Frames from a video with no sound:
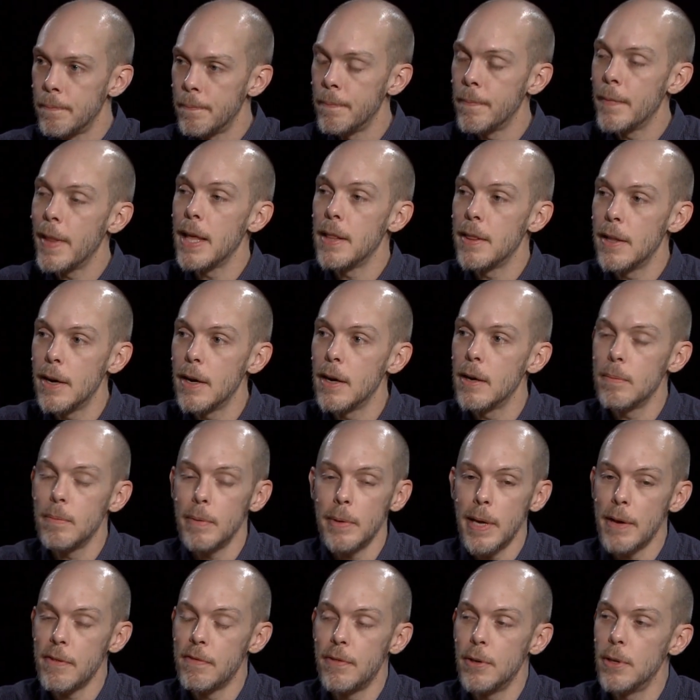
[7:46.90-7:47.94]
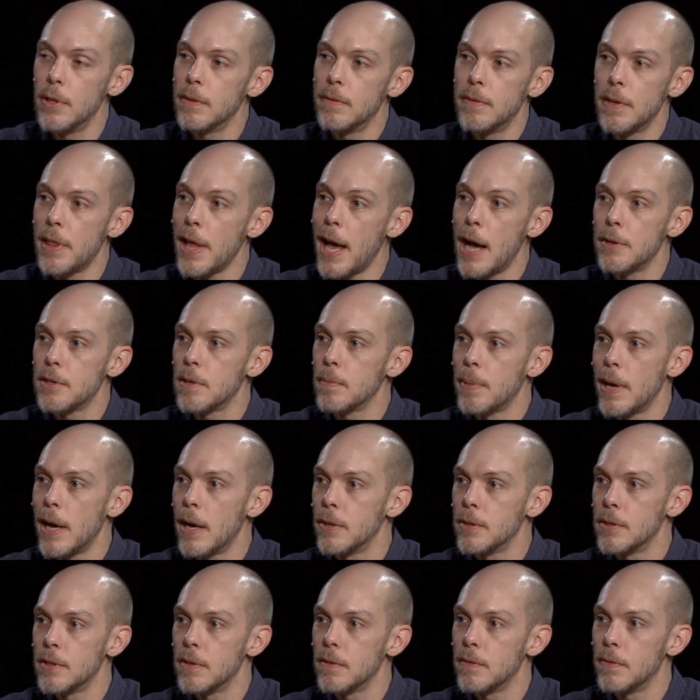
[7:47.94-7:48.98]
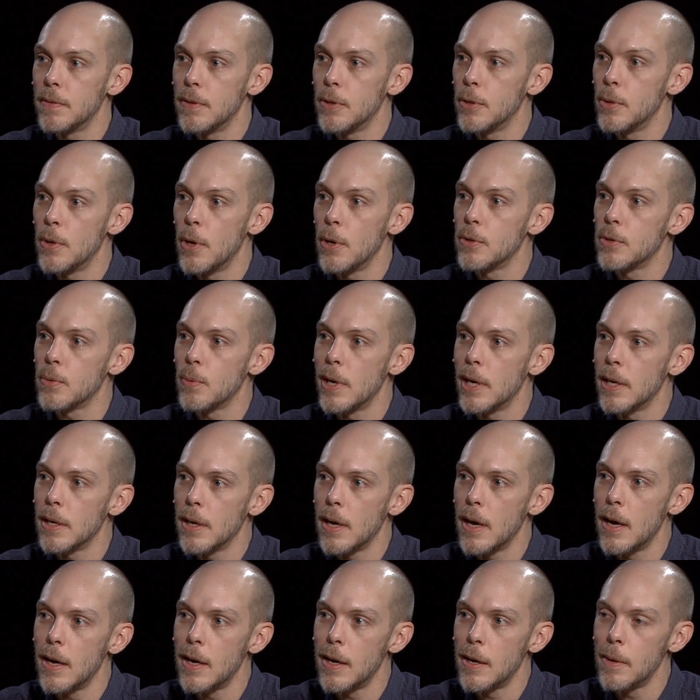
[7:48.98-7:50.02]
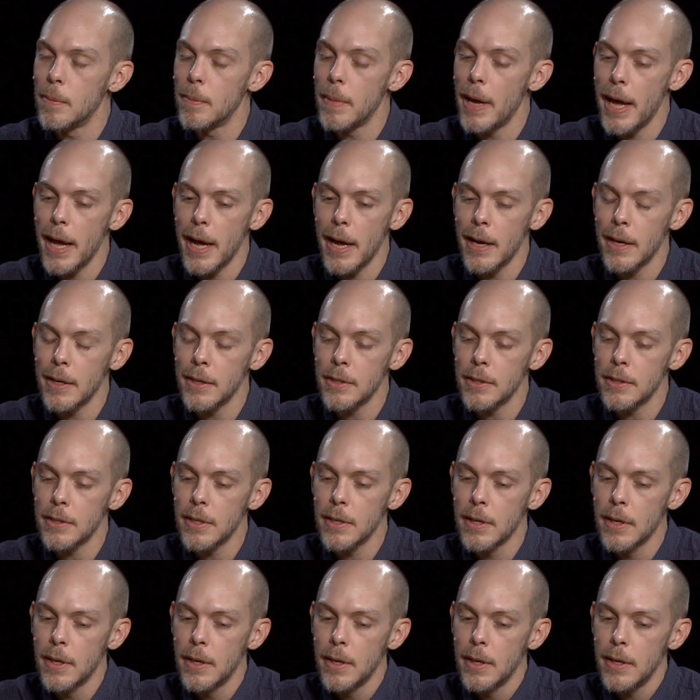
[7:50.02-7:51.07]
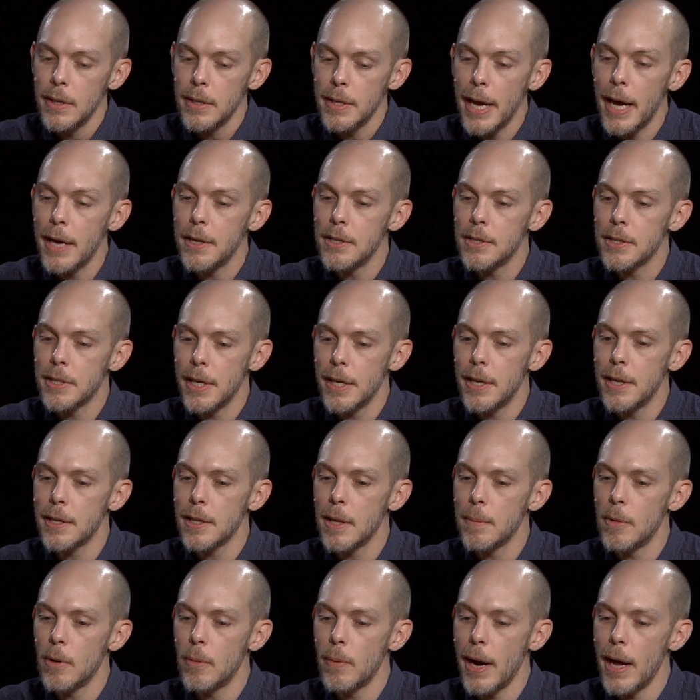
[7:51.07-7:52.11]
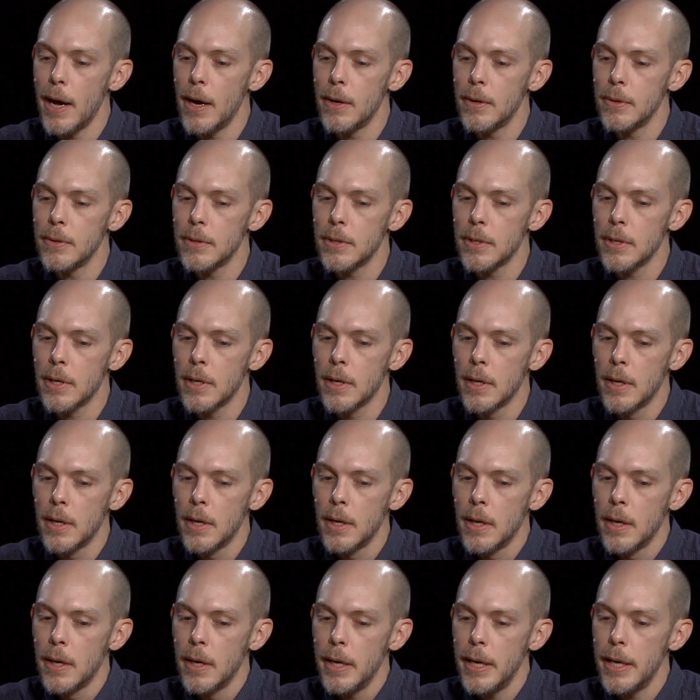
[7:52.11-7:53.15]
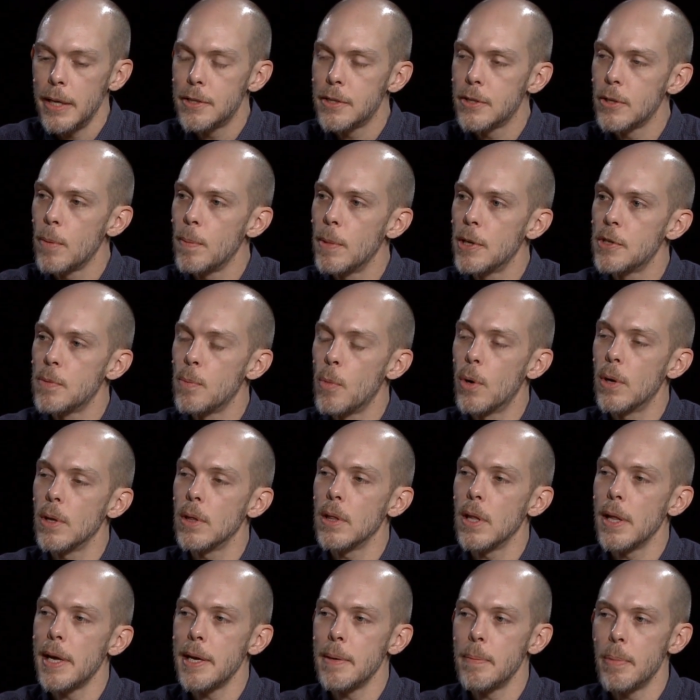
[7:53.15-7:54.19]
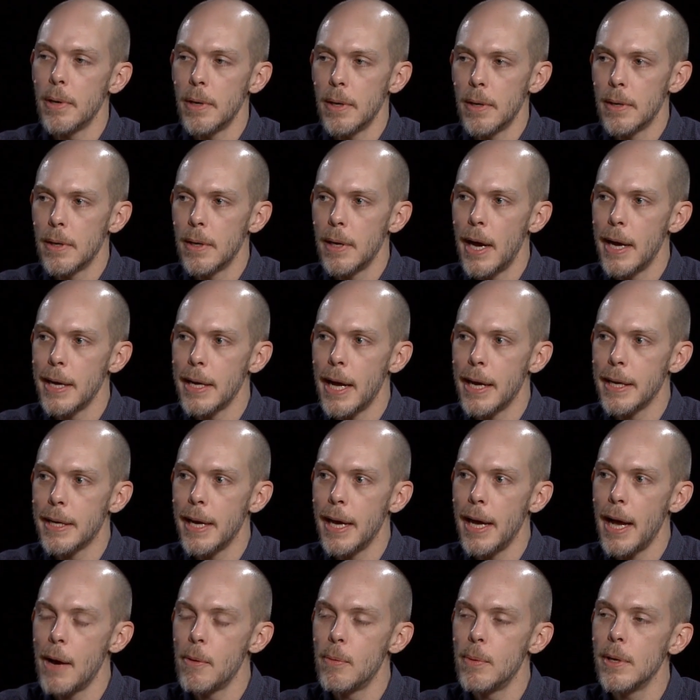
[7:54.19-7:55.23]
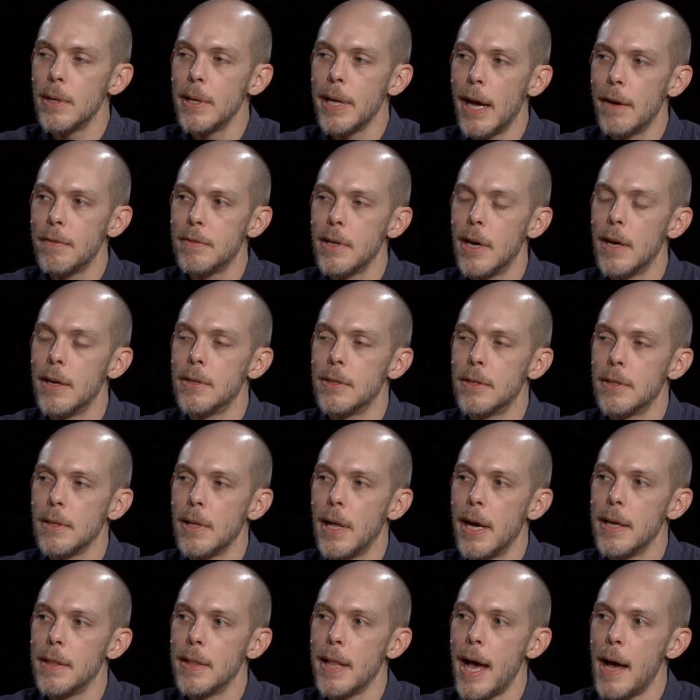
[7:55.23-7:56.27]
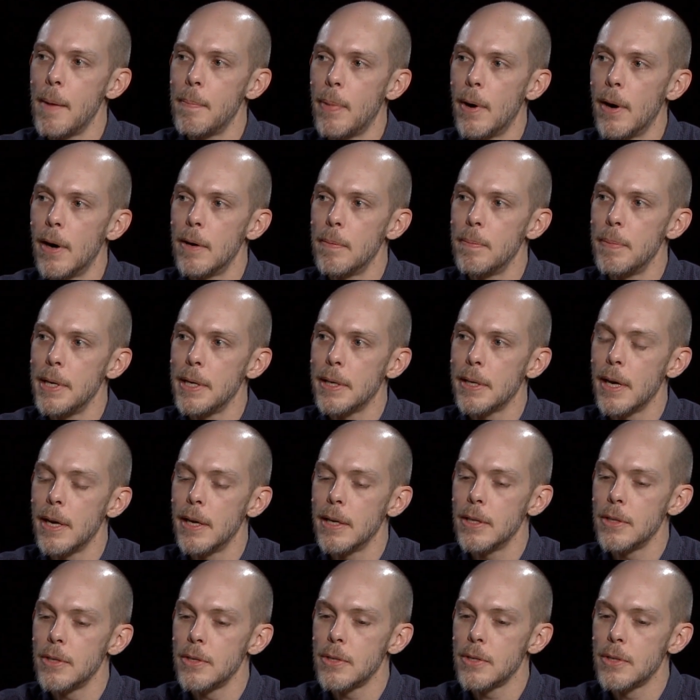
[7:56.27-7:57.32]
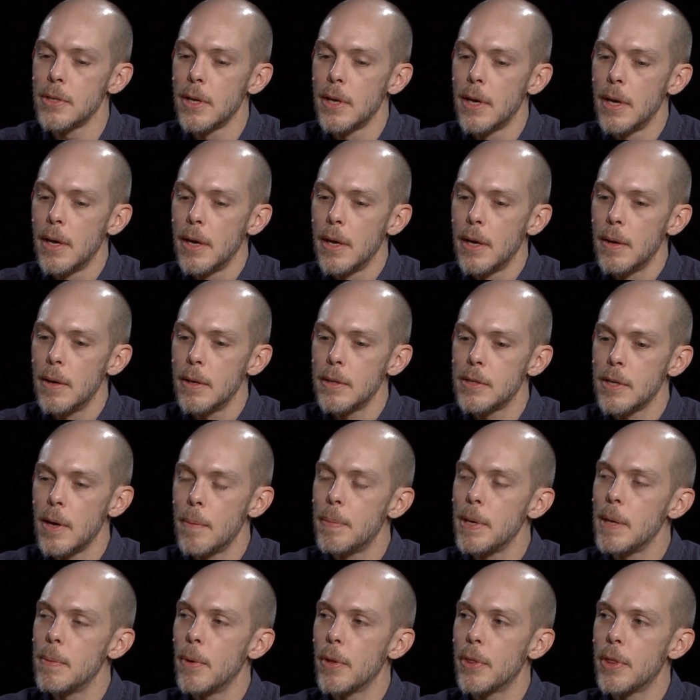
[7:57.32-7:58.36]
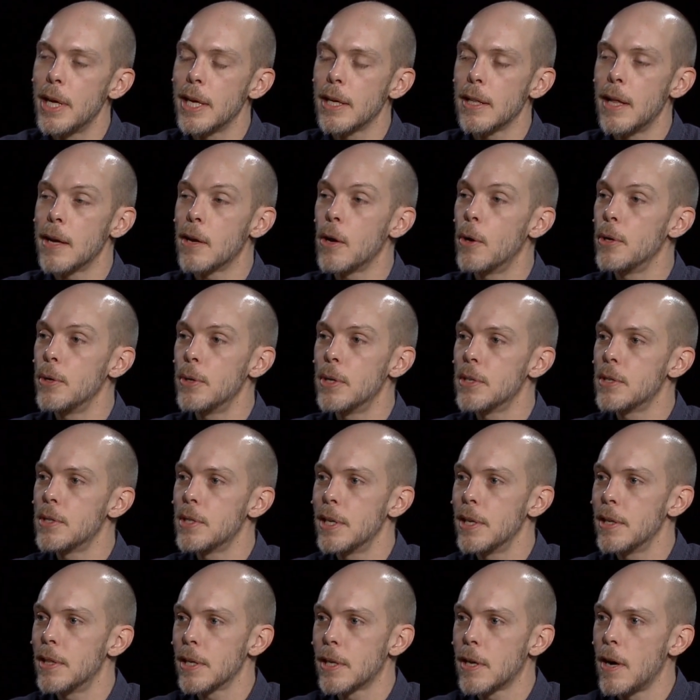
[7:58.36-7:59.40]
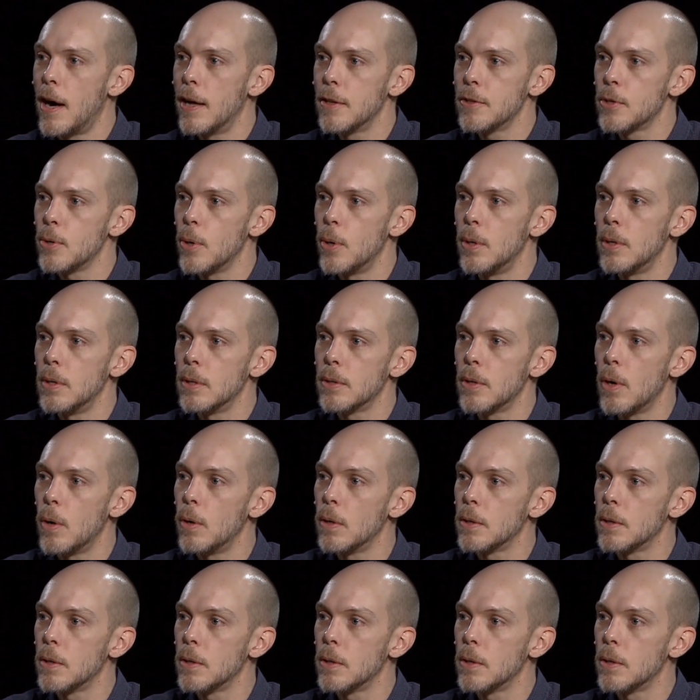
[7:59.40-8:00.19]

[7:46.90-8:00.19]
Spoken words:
And they're full of 1,000 pounds of who knows what. And yeah, just getting them around, it's so much more labor. I really have to underline that part, because some people think like, oh, you just sit at the console the whole